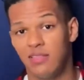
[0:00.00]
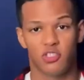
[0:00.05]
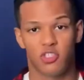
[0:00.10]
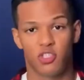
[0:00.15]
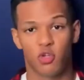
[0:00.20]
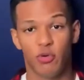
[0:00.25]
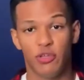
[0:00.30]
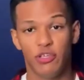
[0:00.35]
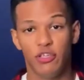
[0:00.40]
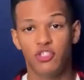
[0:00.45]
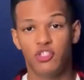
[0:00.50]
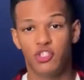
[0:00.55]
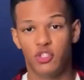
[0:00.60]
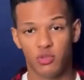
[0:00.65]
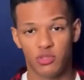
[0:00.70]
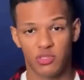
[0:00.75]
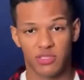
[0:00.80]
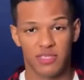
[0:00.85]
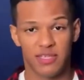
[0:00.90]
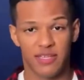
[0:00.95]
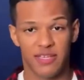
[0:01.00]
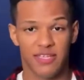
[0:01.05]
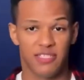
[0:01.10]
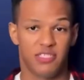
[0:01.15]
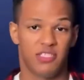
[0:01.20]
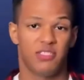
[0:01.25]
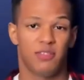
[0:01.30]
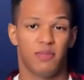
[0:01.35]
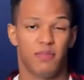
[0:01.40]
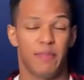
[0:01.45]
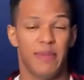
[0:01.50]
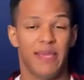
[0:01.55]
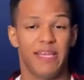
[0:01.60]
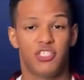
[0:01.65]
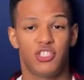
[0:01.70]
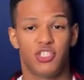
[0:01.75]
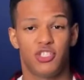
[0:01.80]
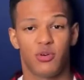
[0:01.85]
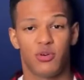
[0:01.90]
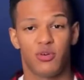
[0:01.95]
So when you choose a niche, make
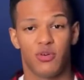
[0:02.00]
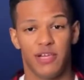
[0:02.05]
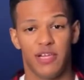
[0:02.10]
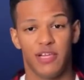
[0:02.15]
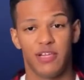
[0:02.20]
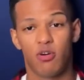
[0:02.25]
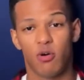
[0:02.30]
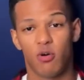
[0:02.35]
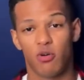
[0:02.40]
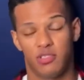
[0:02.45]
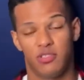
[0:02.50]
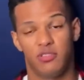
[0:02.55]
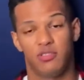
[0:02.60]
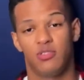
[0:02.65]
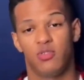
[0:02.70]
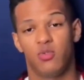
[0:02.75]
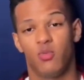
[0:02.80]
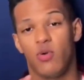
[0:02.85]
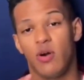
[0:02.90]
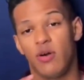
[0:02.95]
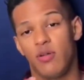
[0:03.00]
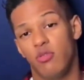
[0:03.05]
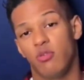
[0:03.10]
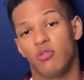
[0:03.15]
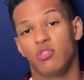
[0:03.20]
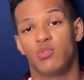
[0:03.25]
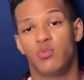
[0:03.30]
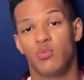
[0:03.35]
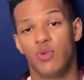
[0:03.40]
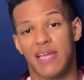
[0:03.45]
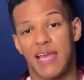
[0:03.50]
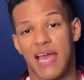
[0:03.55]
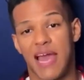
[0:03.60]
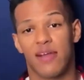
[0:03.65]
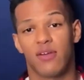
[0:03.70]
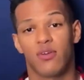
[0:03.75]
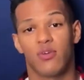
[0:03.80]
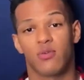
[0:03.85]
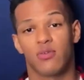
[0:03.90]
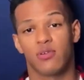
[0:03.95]
sure it goes into one of those 3
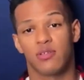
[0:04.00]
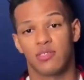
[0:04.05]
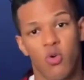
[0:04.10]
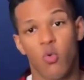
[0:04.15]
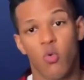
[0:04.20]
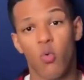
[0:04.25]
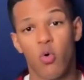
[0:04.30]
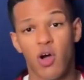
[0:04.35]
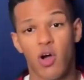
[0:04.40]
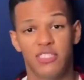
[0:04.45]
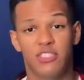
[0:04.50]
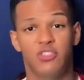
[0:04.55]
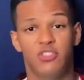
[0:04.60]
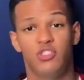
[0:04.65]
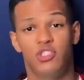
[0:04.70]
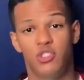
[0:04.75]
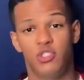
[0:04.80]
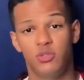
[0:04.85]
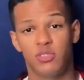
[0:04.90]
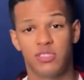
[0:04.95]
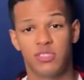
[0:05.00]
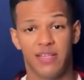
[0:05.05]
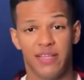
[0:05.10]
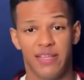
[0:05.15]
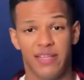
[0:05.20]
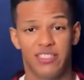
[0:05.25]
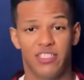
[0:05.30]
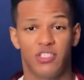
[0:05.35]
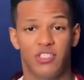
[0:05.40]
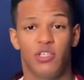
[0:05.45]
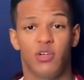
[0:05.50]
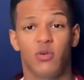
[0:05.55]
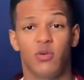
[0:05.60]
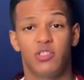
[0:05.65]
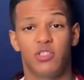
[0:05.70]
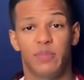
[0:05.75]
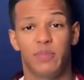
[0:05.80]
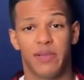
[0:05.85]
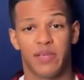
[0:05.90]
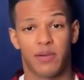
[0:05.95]
categories. Once you choose a niche, you're going to
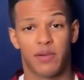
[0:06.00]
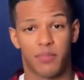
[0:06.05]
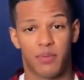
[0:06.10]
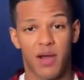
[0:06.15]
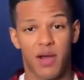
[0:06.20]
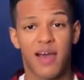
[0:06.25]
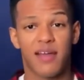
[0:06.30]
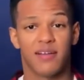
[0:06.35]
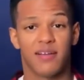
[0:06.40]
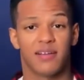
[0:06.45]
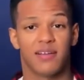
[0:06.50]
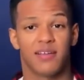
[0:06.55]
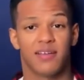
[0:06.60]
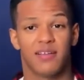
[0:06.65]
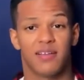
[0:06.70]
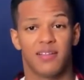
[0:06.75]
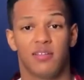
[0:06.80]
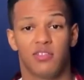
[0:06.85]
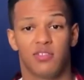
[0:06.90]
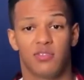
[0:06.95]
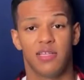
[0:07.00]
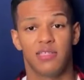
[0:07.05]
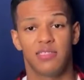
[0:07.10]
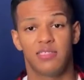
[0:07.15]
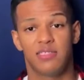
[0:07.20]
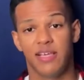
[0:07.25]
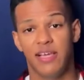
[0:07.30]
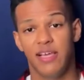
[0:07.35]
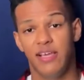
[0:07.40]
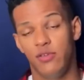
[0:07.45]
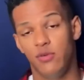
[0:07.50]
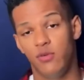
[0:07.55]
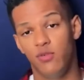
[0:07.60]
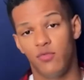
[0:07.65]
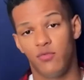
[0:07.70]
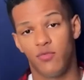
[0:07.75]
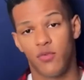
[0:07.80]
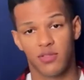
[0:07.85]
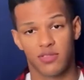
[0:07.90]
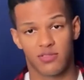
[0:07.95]
pick a product. So say you
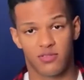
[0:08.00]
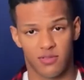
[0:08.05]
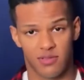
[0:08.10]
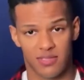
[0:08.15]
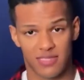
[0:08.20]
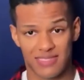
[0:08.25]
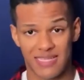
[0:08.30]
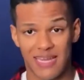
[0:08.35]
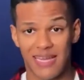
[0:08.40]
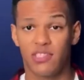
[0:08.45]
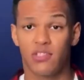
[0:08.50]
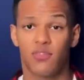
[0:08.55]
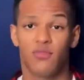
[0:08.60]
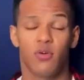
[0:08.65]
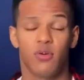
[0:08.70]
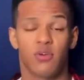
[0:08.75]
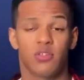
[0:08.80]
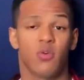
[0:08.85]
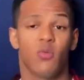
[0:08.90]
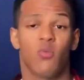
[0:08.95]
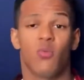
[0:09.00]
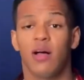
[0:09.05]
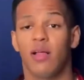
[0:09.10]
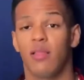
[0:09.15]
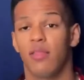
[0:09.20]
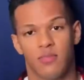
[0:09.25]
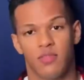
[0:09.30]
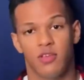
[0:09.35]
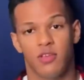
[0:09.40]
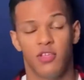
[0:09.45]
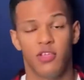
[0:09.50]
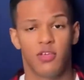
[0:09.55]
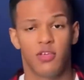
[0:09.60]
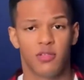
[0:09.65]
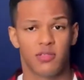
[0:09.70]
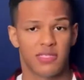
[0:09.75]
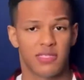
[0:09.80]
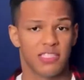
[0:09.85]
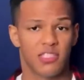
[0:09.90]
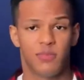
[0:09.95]
decide to focus on wealth. You could
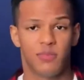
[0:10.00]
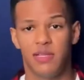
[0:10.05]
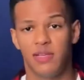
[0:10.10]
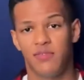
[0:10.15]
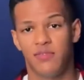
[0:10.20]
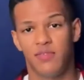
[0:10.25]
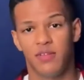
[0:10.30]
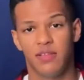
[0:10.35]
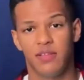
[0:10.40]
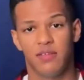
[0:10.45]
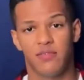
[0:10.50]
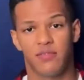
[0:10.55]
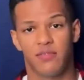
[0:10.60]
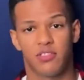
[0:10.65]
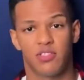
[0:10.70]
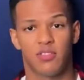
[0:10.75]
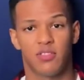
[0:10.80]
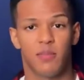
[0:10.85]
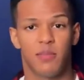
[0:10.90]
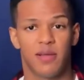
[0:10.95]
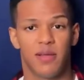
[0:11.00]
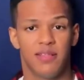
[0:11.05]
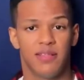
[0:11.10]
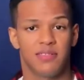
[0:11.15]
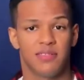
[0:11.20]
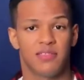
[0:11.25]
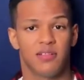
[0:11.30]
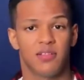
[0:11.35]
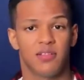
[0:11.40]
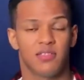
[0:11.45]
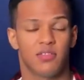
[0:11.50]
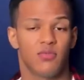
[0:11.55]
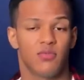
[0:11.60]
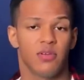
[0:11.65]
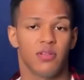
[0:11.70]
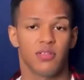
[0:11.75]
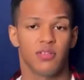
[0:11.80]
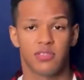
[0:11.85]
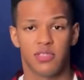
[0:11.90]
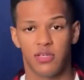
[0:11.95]
decide to be an affiliate for somebody that sells the real
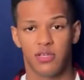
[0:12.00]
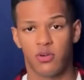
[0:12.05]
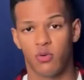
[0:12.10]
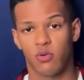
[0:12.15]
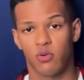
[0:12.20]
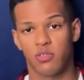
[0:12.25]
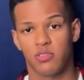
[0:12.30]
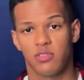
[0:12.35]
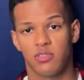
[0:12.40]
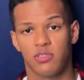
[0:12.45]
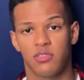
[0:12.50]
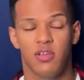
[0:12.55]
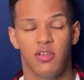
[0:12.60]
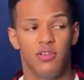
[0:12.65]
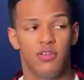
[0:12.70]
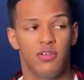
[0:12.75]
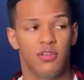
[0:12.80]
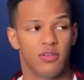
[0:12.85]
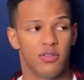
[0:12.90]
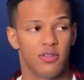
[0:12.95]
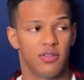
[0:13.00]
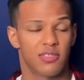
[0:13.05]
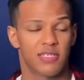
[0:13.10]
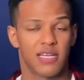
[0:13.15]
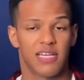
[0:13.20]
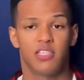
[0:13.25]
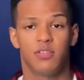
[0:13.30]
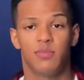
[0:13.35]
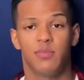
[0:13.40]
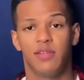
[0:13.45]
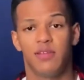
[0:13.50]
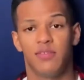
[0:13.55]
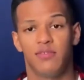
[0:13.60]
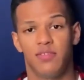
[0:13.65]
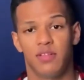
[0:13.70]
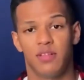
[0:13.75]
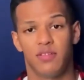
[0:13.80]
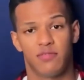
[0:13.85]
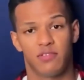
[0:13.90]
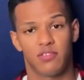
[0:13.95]
estate courses. You could decide to be an
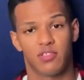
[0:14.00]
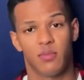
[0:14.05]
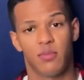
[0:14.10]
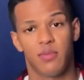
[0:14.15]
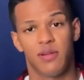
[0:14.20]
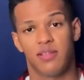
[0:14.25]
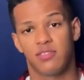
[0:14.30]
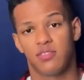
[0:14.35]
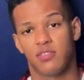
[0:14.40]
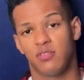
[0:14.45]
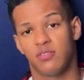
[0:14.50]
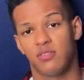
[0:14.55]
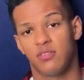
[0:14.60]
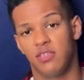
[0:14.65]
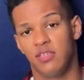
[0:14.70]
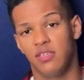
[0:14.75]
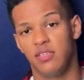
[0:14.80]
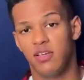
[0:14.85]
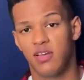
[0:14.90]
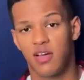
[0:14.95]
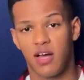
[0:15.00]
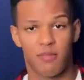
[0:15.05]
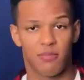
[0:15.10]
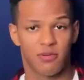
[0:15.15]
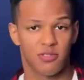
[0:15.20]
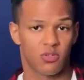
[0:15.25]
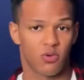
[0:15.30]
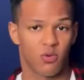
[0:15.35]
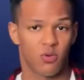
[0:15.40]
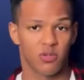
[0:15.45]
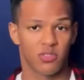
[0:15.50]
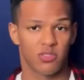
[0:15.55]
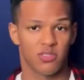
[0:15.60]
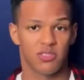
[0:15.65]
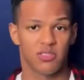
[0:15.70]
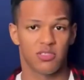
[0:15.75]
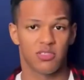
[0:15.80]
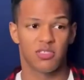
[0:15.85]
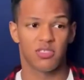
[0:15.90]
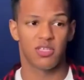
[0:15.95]
affiliate for somebody that sells e-commerce
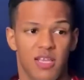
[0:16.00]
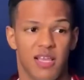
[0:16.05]
courses.